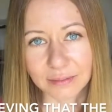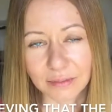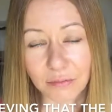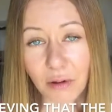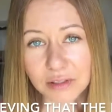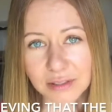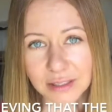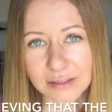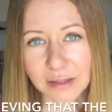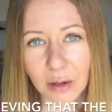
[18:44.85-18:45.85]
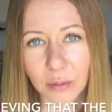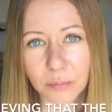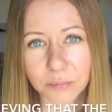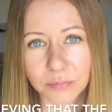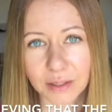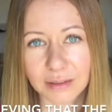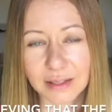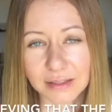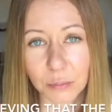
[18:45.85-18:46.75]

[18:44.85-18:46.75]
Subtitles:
falsely so, this